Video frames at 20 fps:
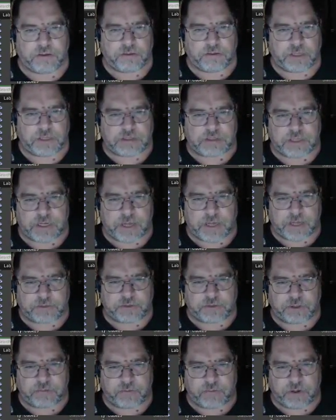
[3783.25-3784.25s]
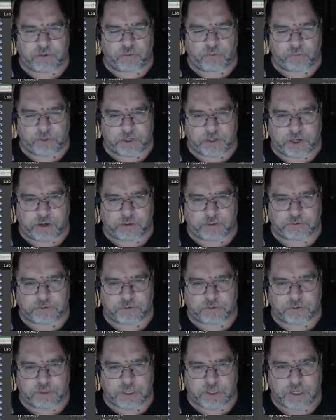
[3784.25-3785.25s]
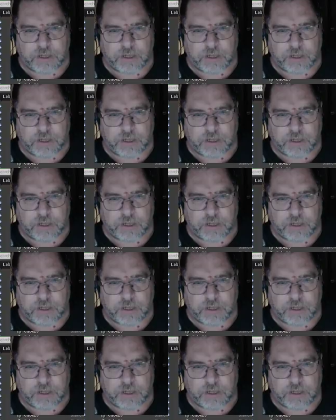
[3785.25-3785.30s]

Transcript: that's not actually my normal character.